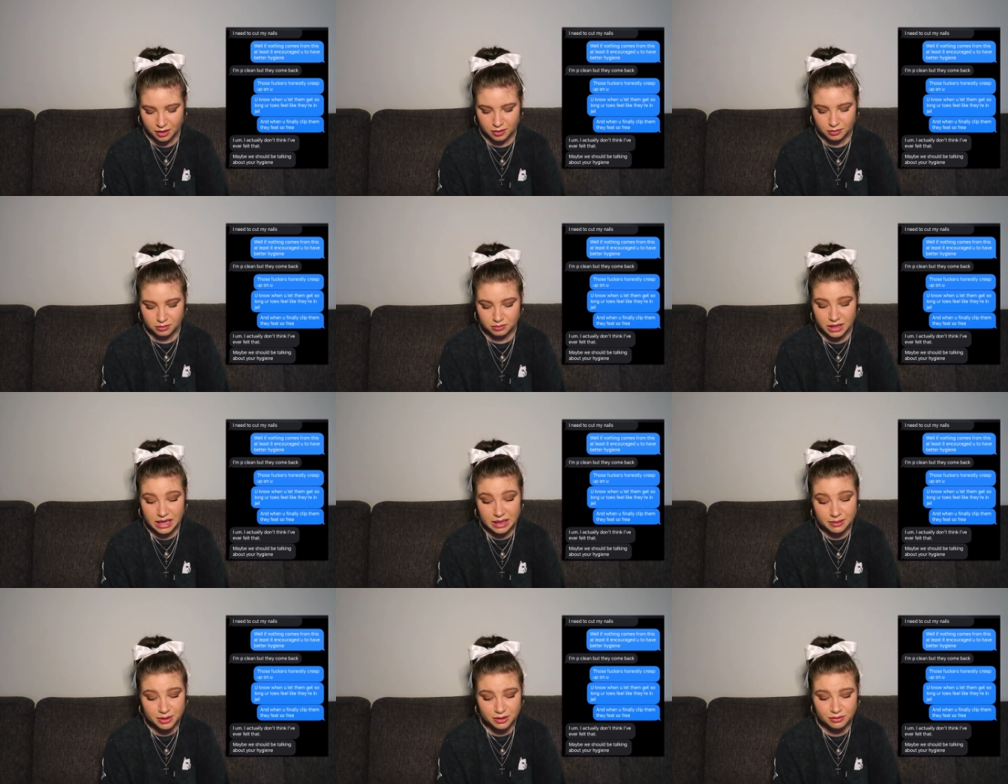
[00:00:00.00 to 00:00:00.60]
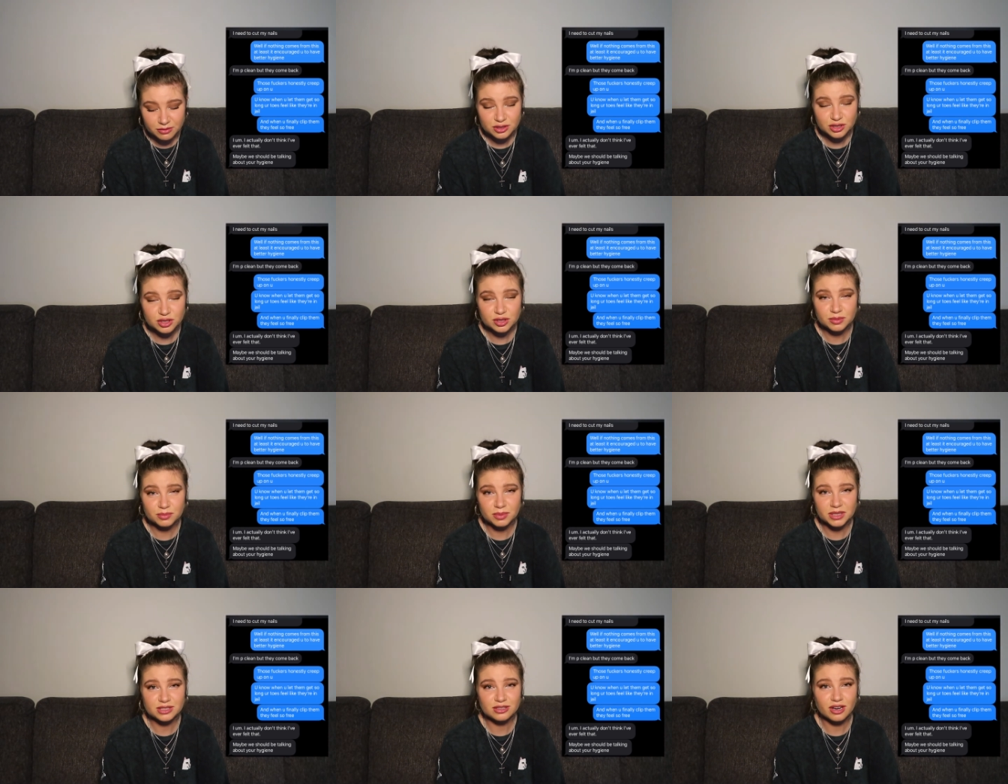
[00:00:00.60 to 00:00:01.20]
maybe we
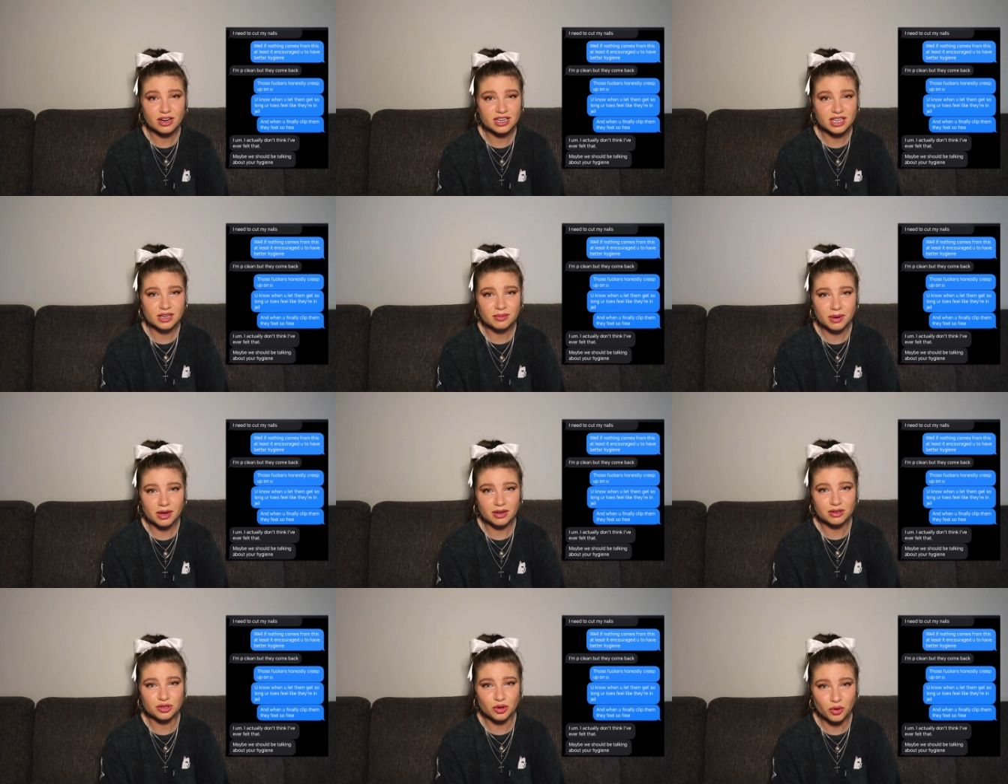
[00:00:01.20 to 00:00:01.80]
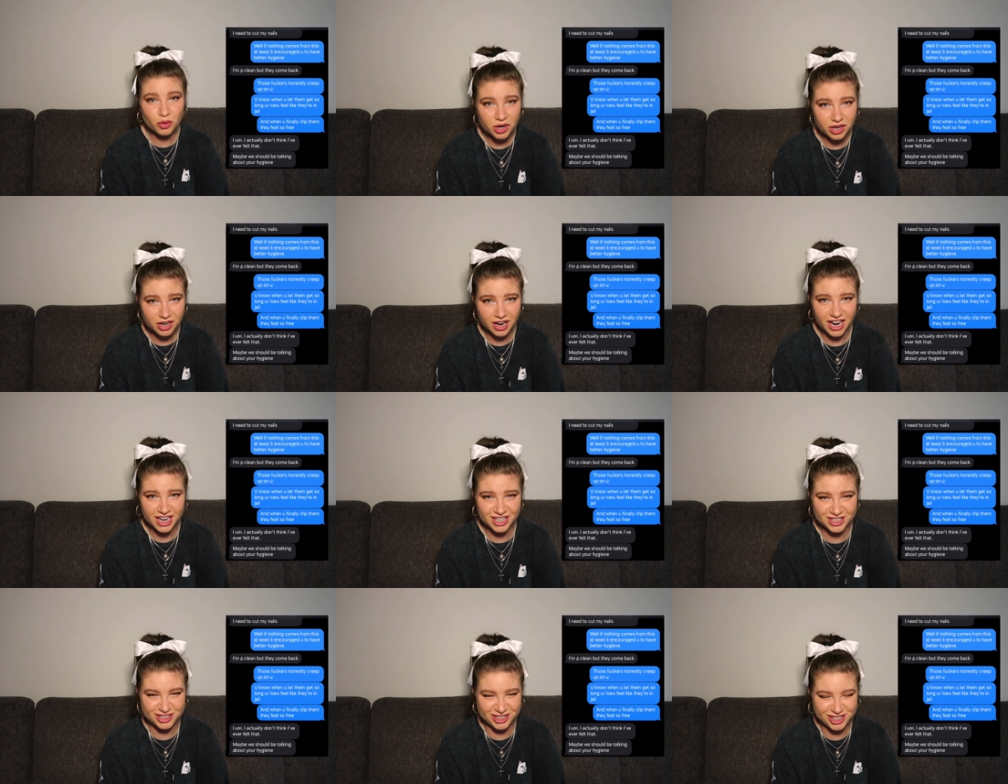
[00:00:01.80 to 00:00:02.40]
should be talking about your
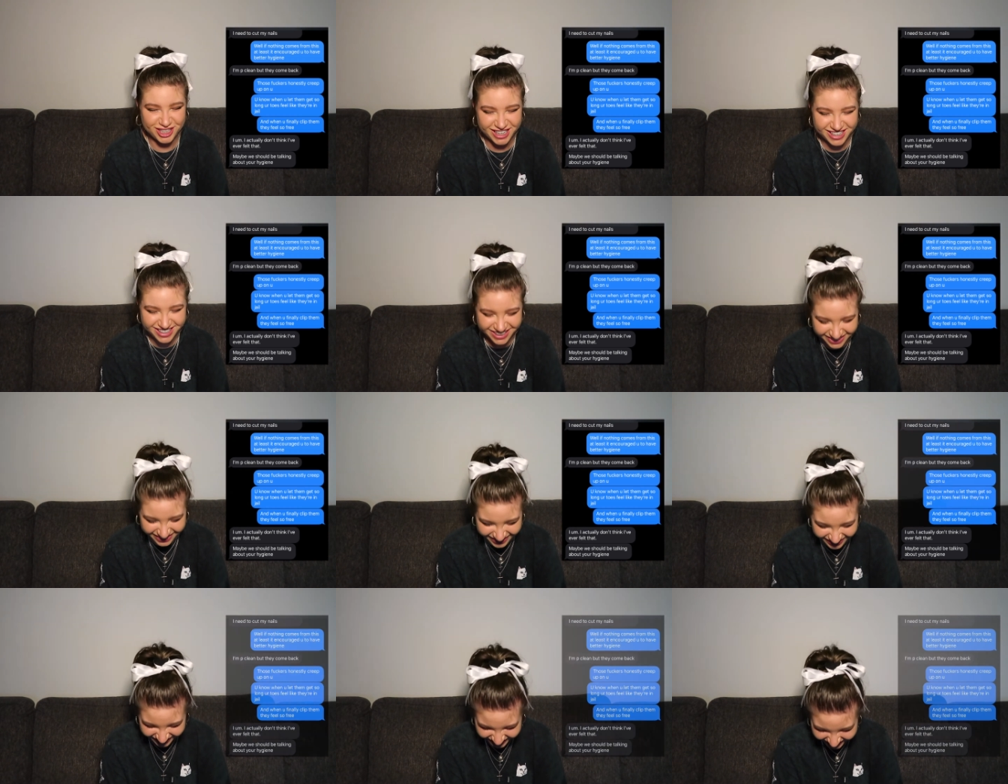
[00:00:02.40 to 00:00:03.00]
hygiene.